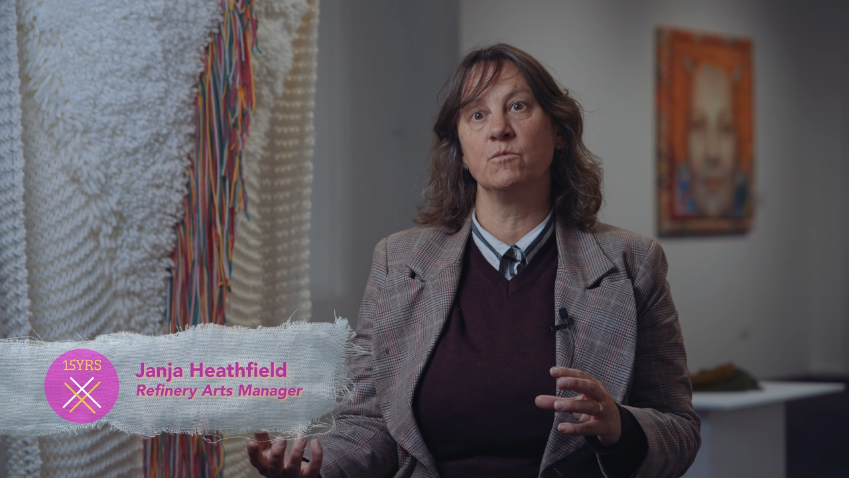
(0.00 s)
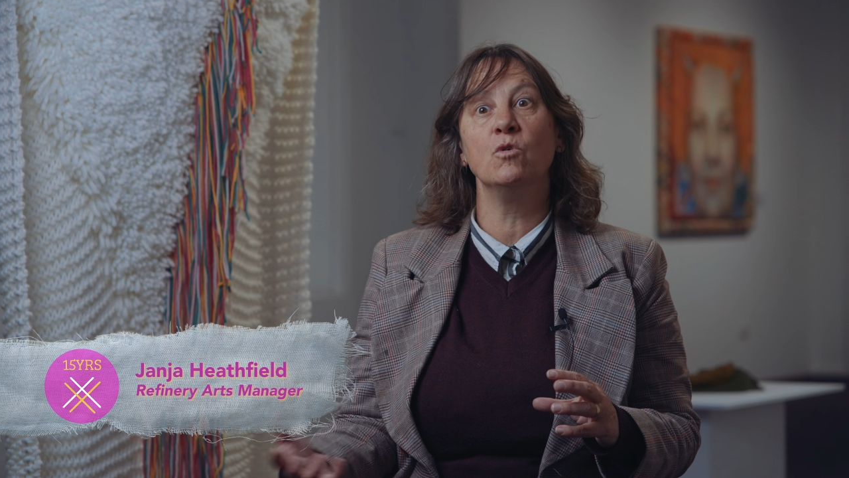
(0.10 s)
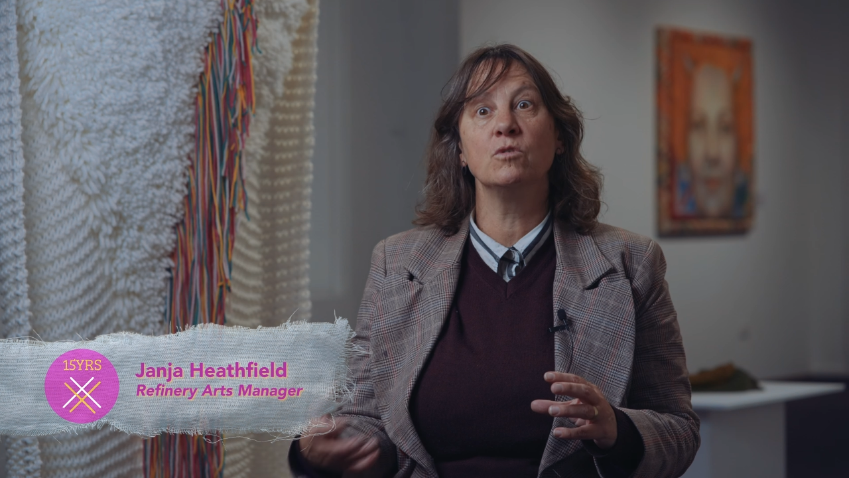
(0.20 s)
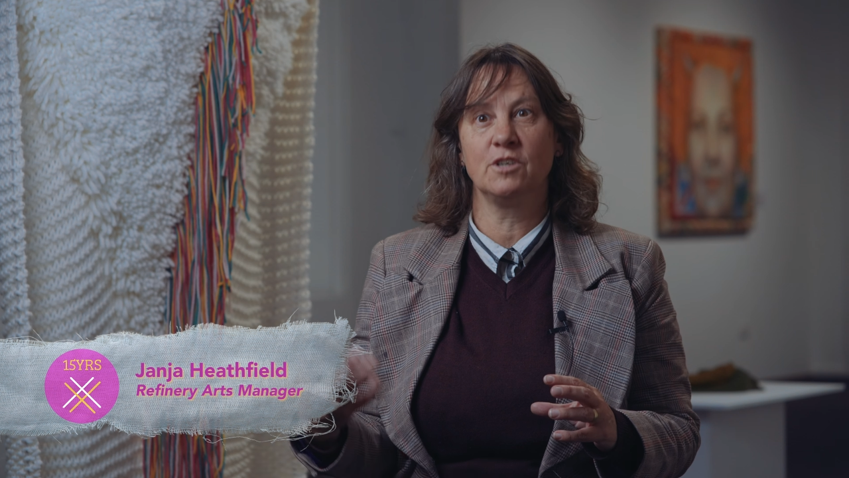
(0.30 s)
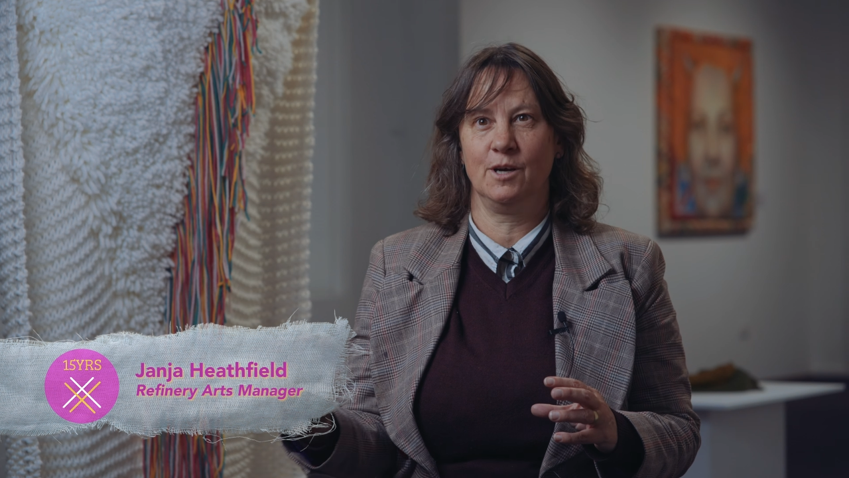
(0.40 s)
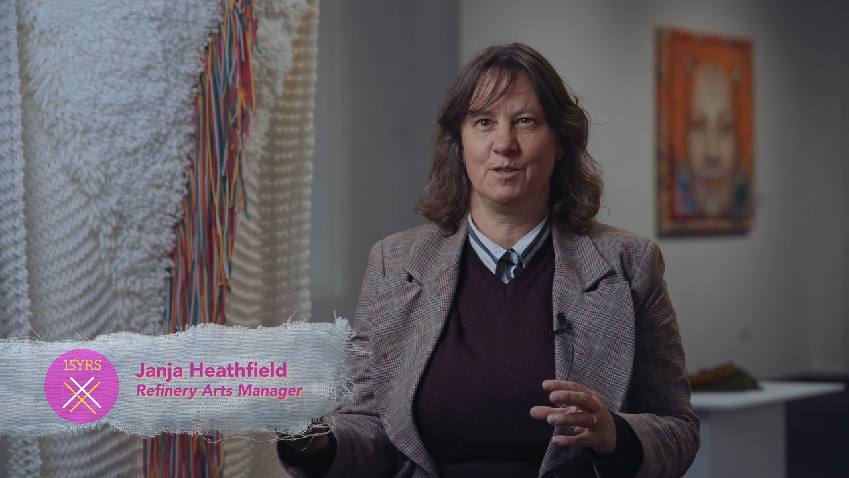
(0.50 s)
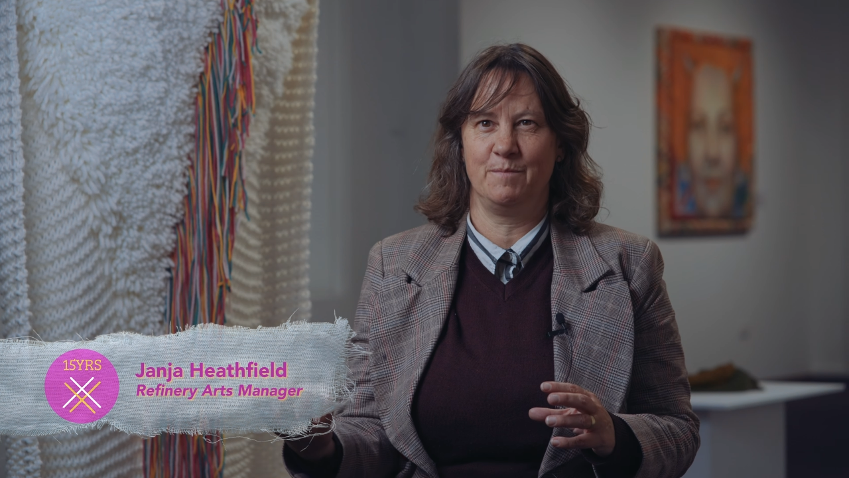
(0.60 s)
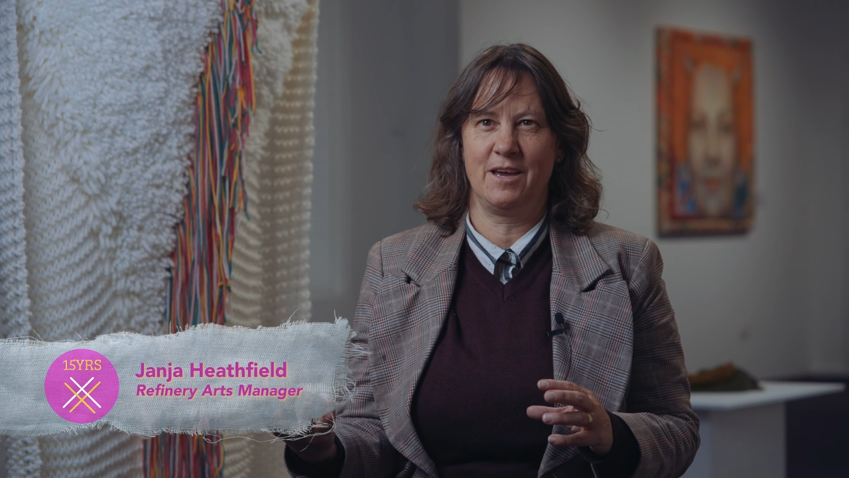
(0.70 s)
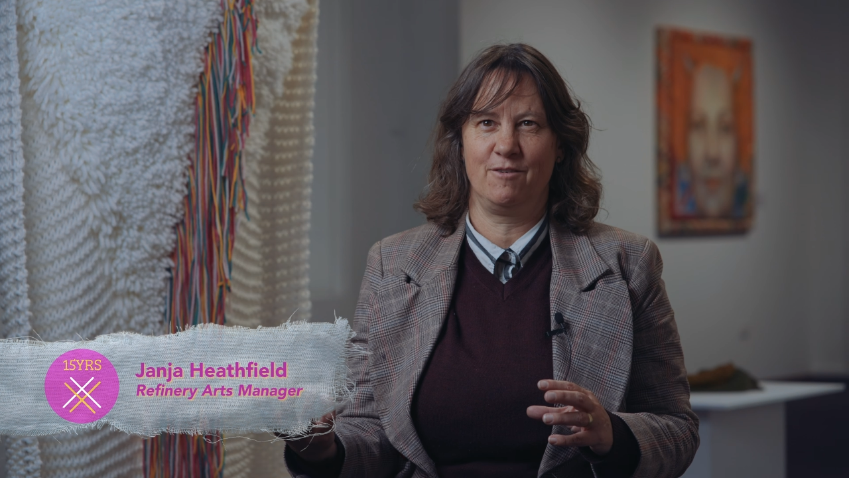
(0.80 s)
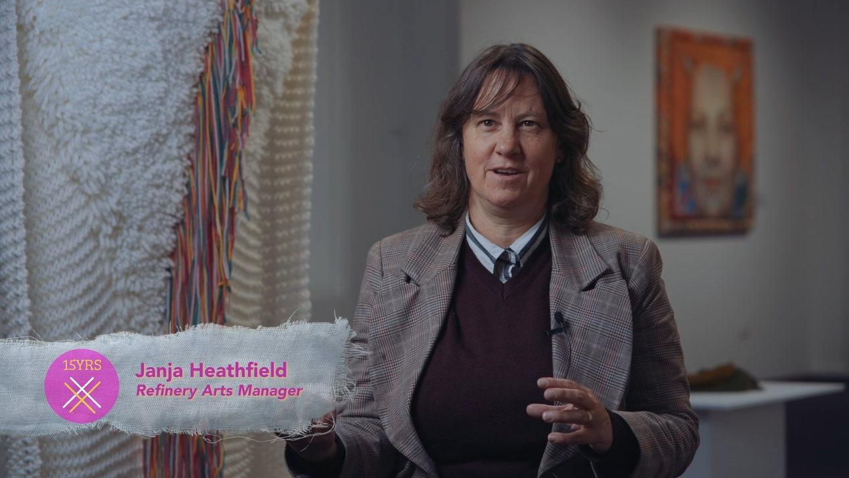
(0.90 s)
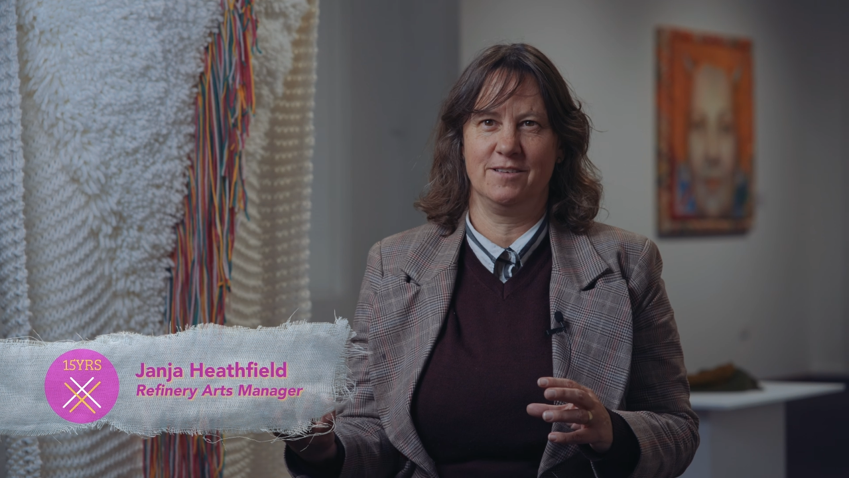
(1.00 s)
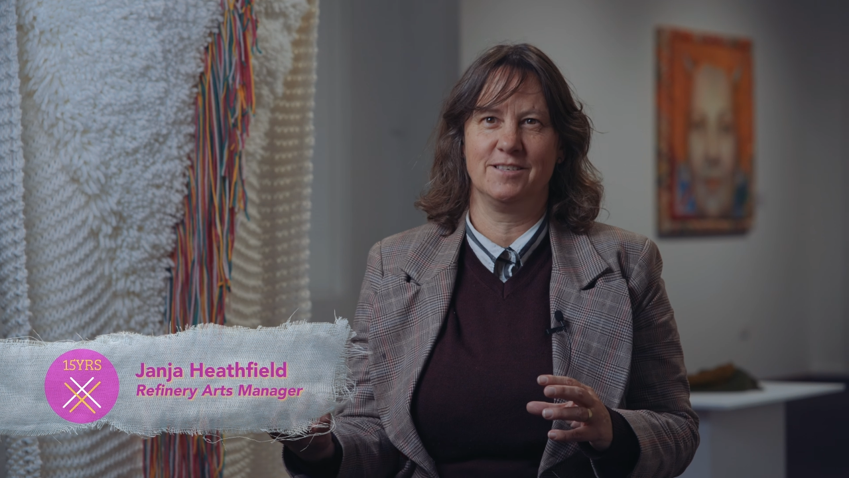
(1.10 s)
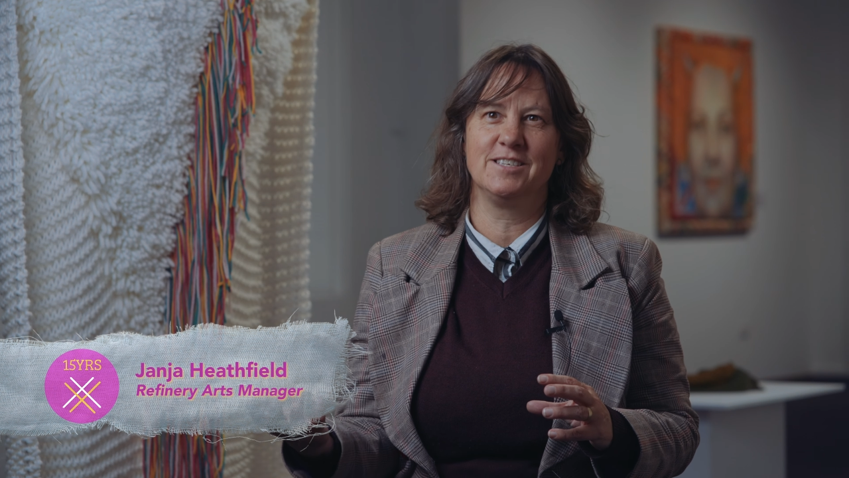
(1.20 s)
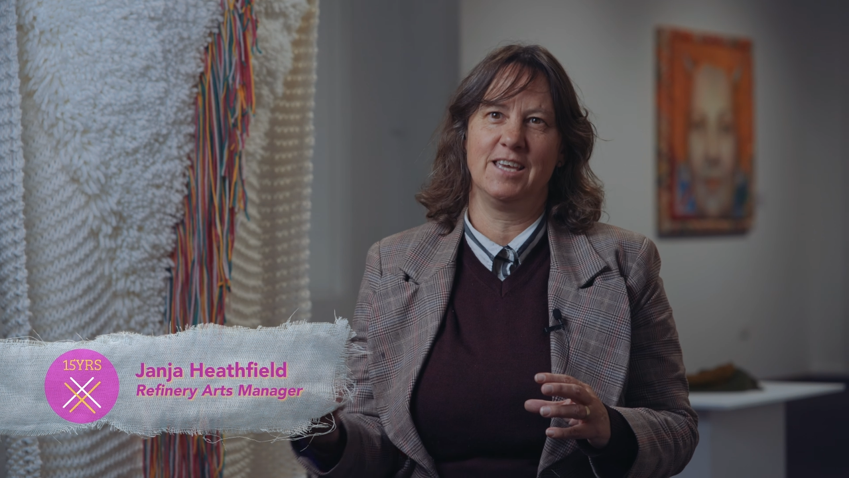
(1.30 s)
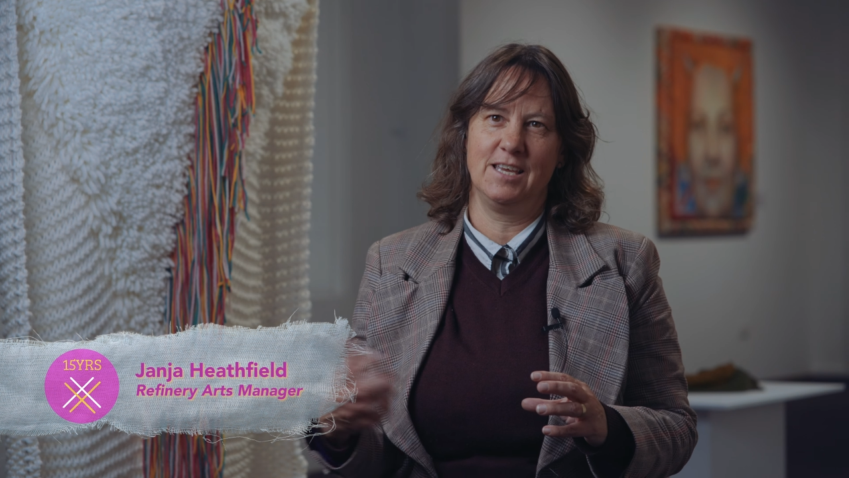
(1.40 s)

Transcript: all types of backgrounds to